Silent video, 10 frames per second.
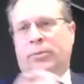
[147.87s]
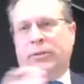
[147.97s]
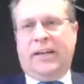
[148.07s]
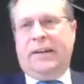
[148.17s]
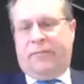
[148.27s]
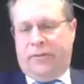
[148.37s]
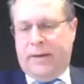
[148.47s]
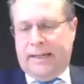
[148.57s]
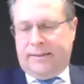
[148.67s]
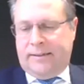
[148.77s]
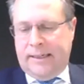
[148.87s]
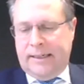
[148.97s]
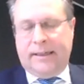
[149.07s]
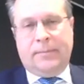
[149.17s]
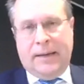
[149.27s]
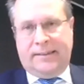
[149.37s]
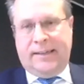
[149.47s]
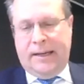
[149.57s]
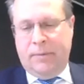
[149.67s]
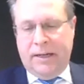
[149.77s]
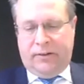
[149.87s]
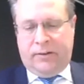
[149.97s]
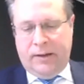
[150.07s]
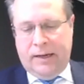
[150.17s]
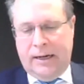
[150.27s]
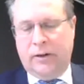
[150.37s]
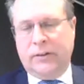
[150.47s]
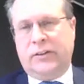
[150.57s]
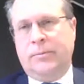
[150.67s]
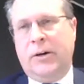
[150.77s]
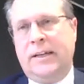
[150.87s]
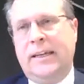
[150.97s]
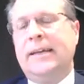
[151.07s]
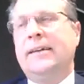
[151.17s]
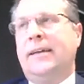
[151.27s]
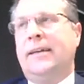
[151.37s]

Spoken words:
present for about 10 minutes on some ideas,